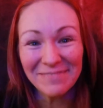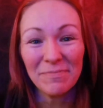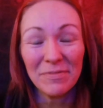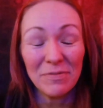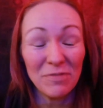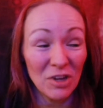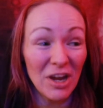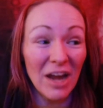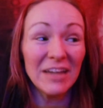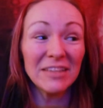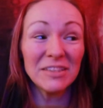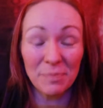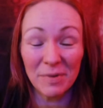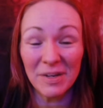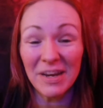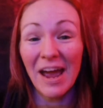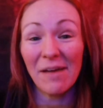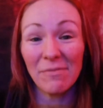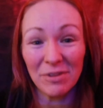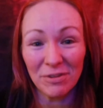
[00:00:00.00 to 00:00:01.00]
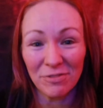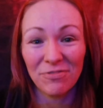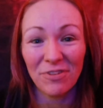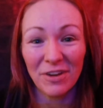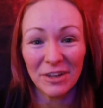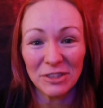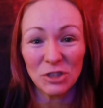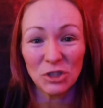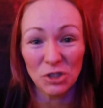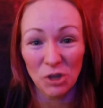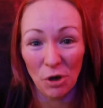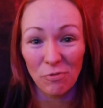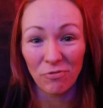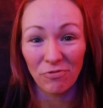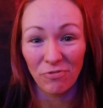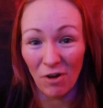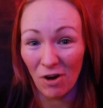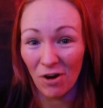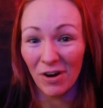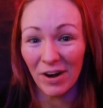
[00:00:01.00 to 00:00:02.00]
If you guys have been having fun so
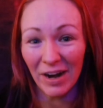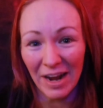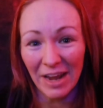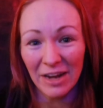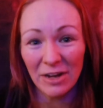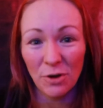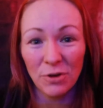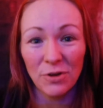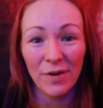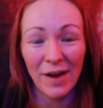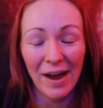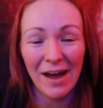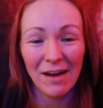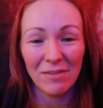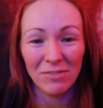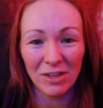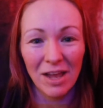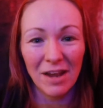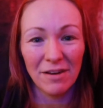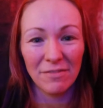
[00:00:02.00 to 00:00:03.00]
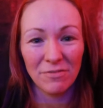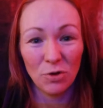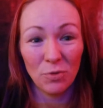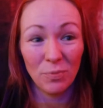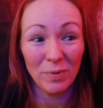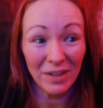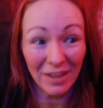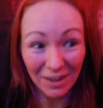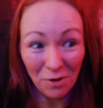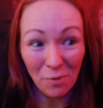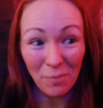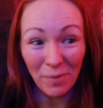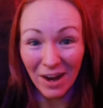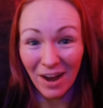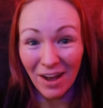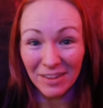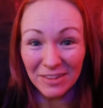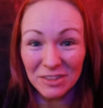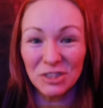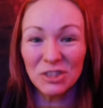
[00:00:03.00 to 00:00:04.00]
far, and I know you have, a lot of you have been like, oh my
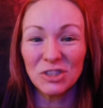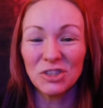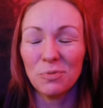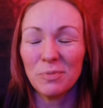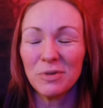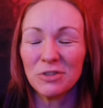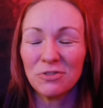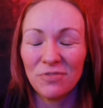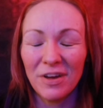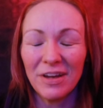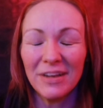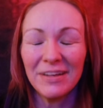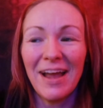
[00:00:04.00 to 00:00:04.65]
god, this is so much fun.